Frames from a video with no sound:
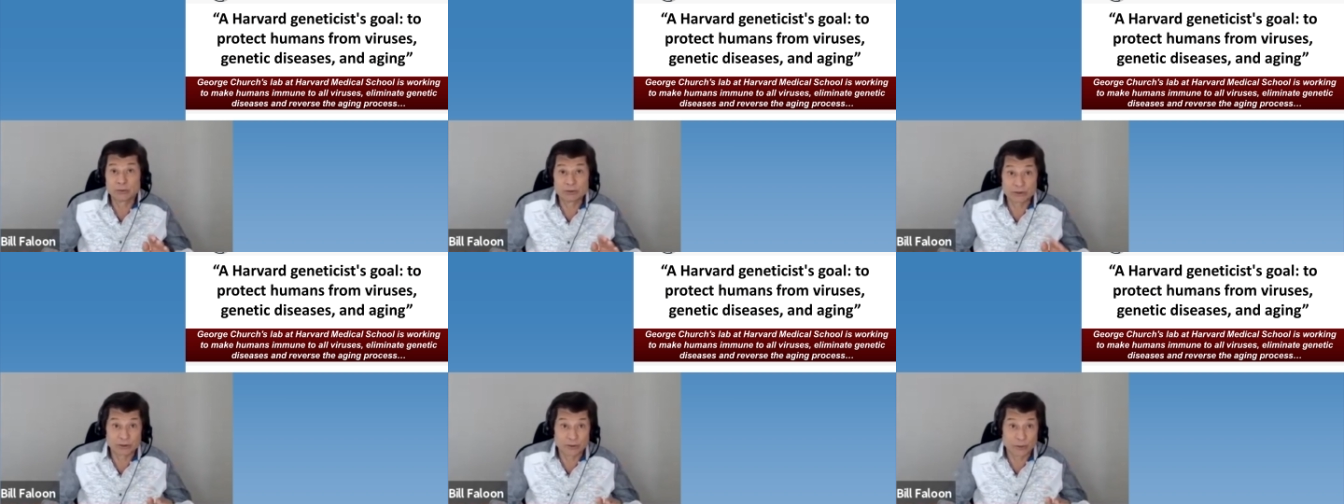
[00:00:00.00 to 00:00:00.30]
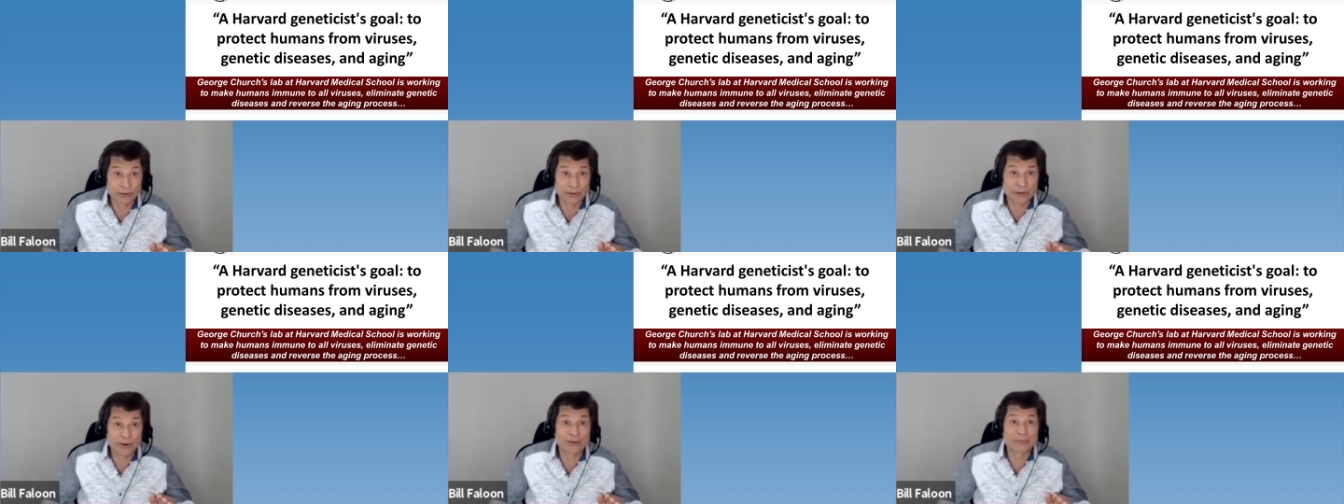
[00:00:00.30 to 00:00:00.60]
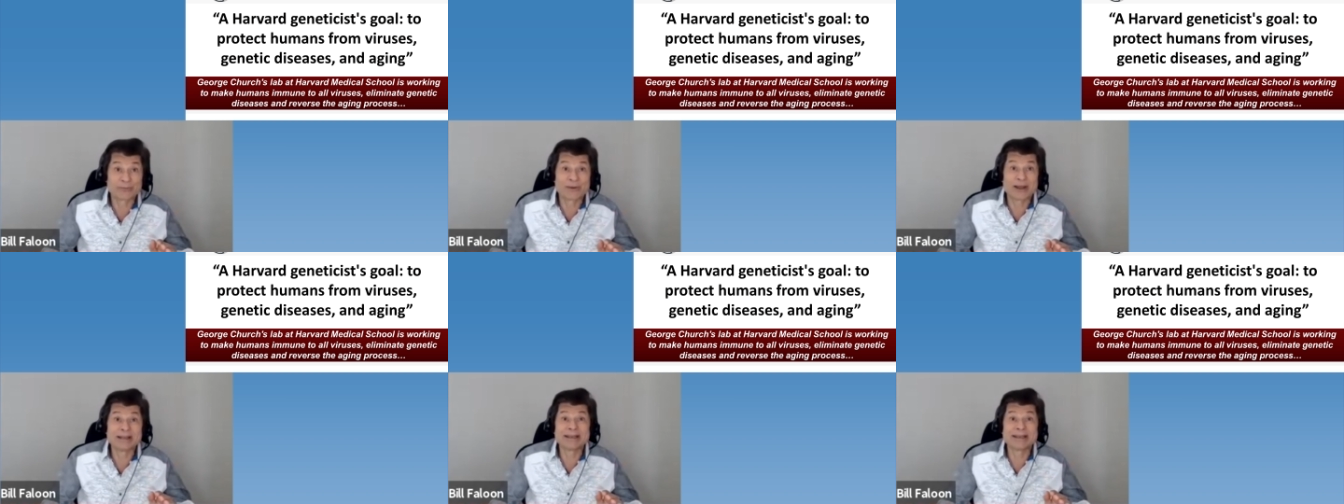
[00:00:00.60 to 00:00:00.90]
going on
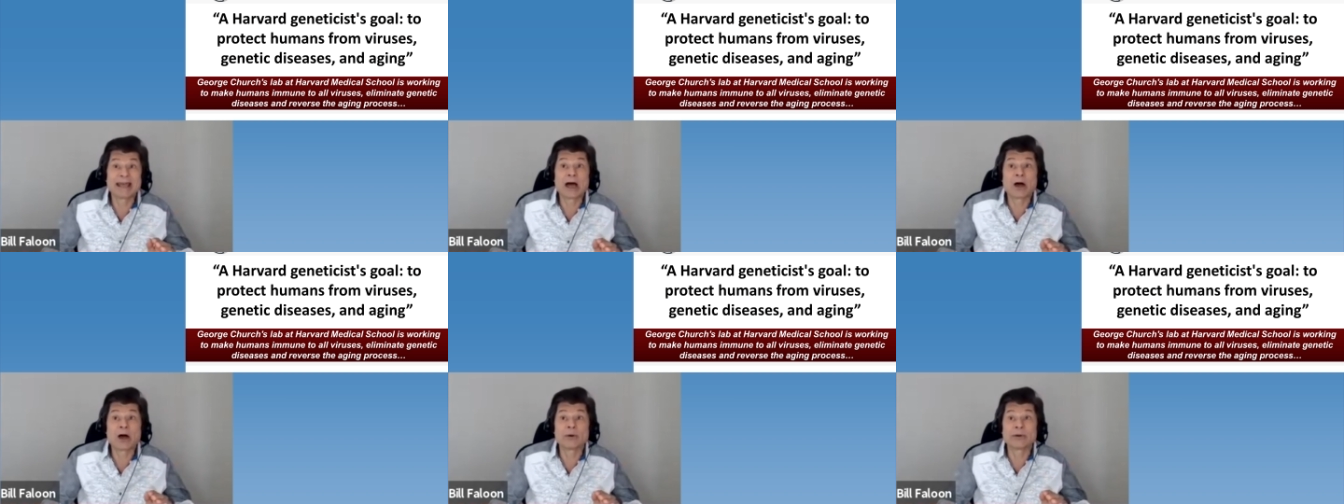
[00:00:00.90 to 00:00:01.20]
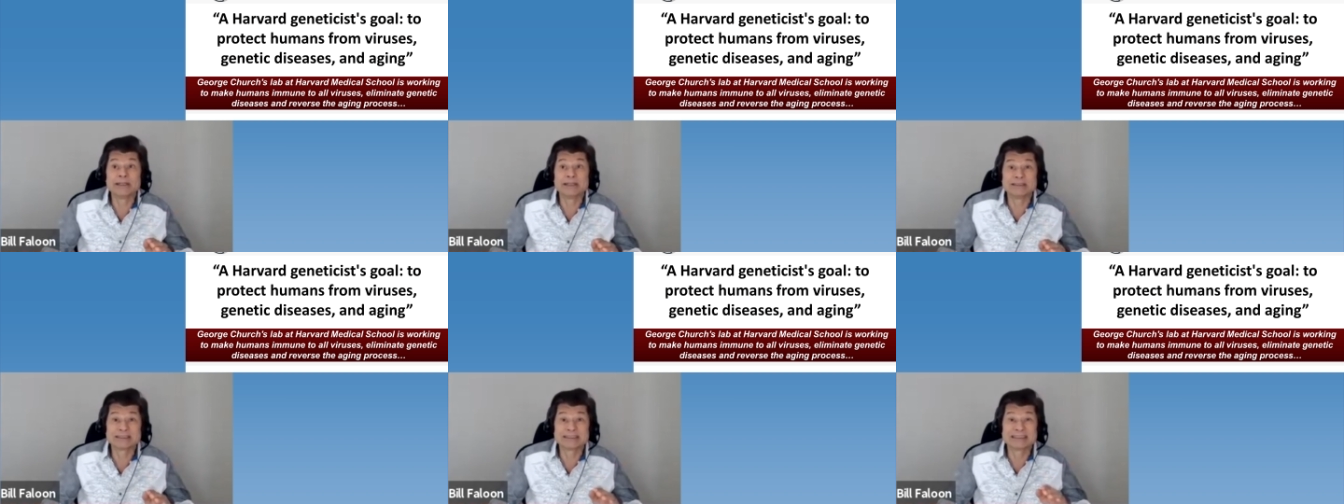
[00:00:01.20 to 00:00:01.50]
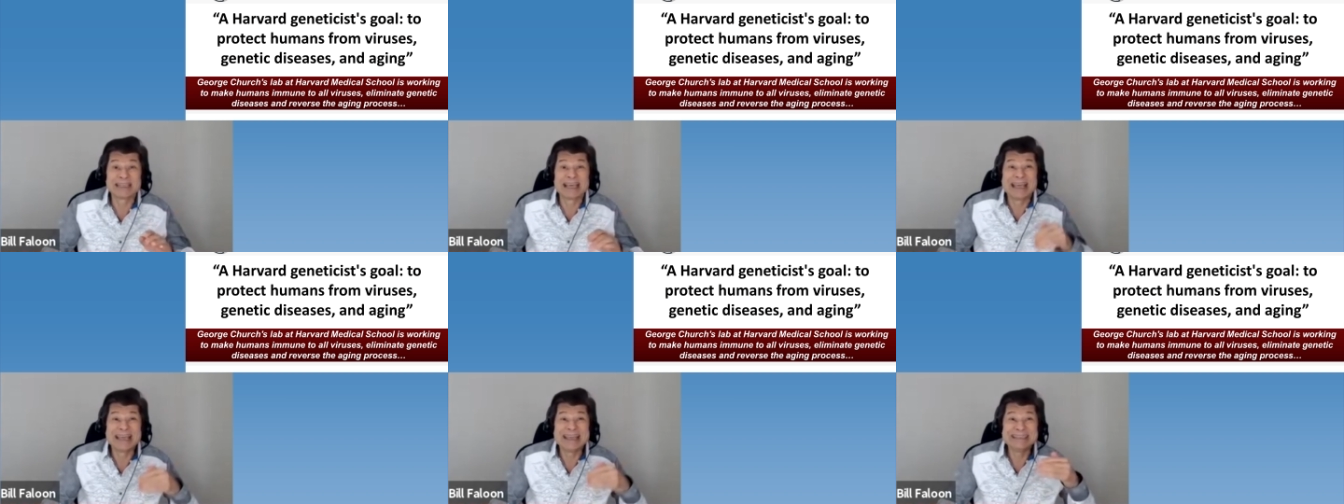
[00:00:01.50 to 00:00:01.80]
right now is
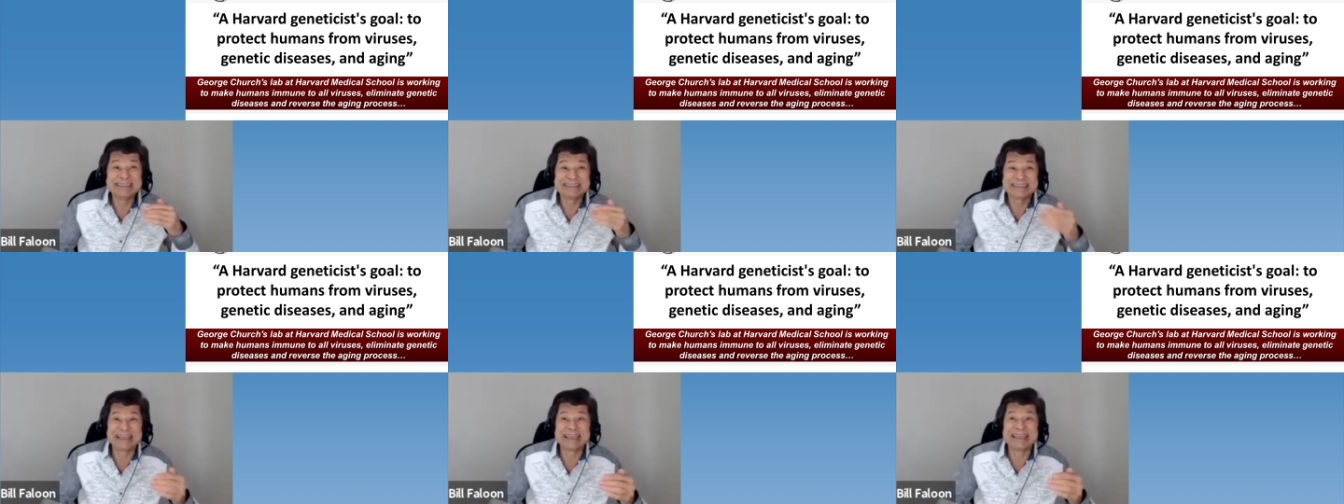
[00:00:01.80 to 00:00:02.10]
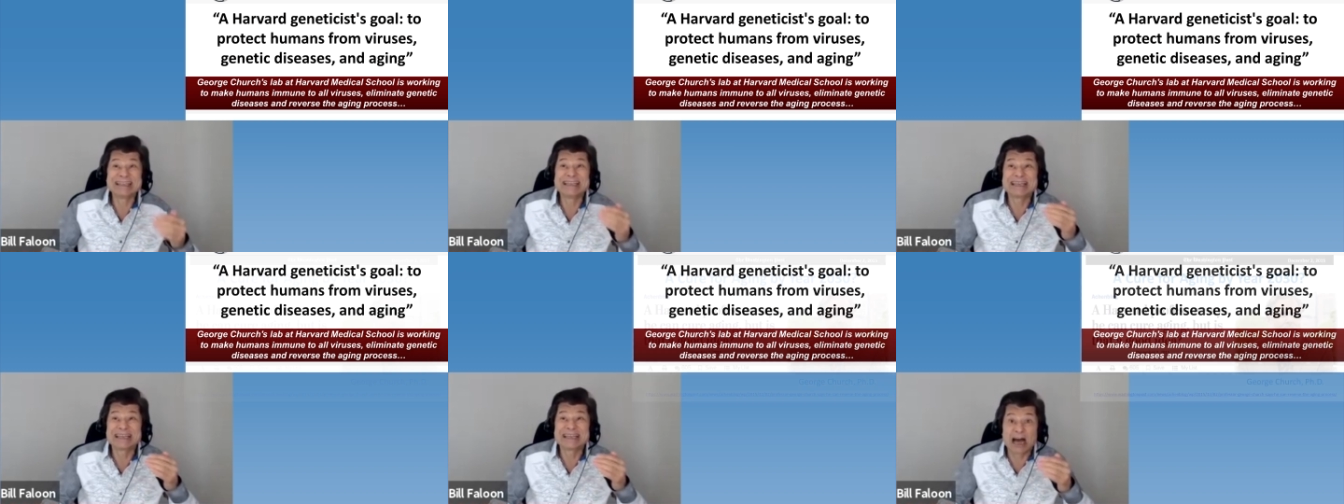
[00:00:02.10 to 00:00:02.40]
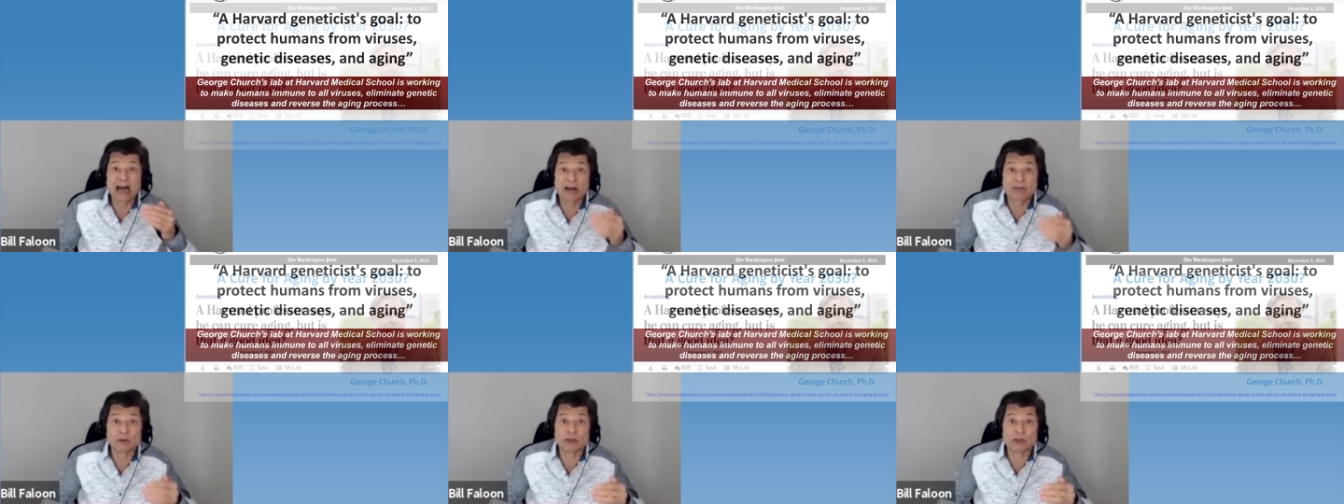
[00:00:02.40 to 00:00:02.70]
he's getting
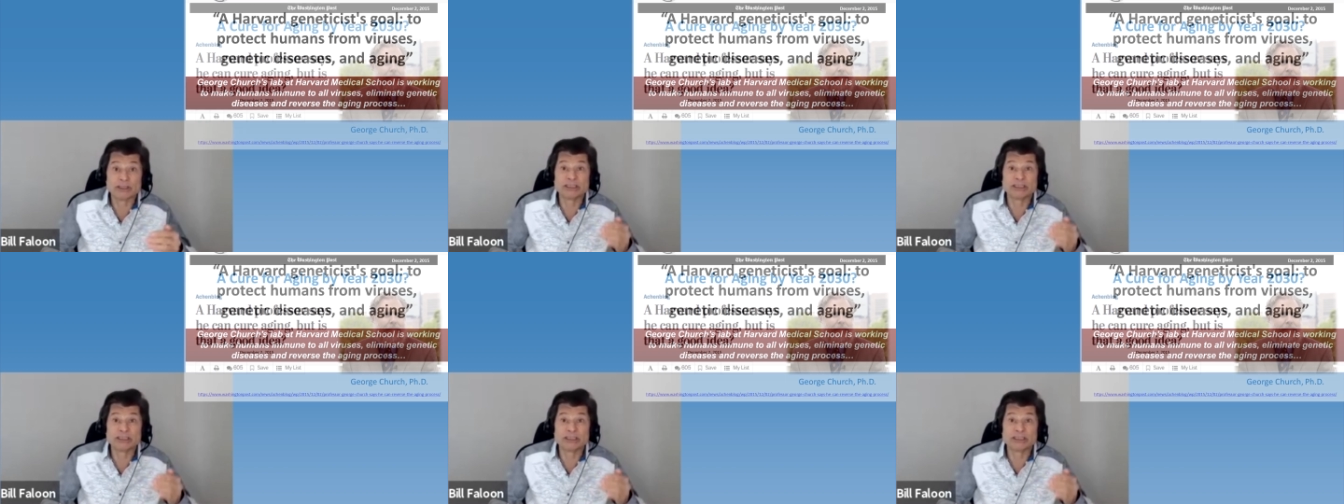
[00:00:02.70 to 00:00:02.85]
coverage.